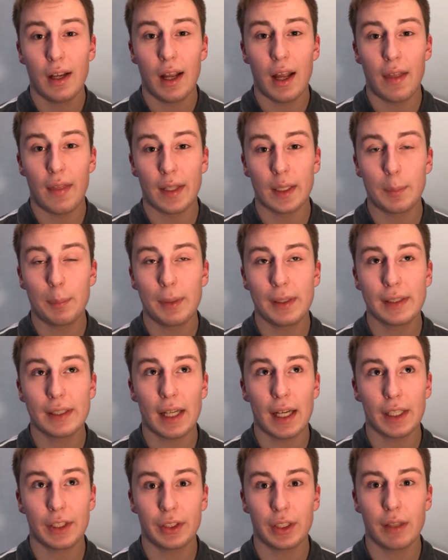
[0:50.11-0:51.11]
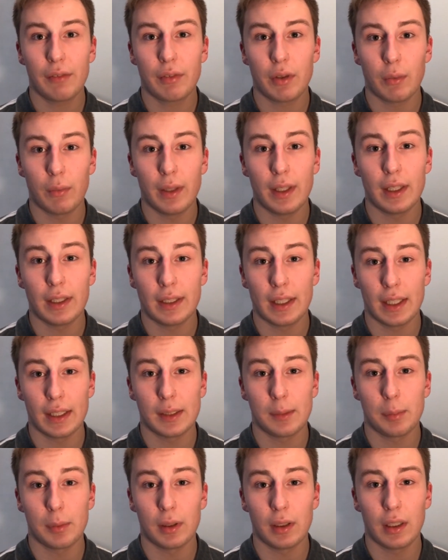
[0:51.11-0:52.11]
and that's because I actually have to read a
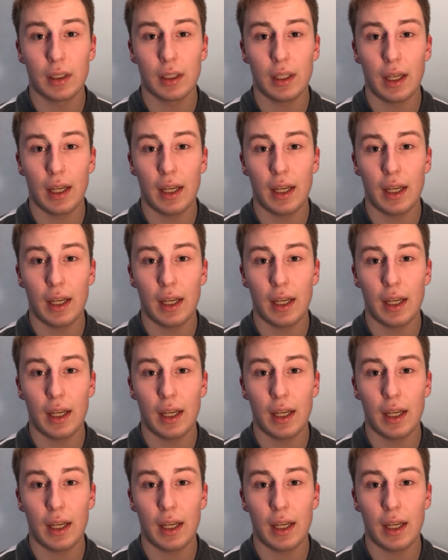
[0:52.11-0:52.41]
textbook,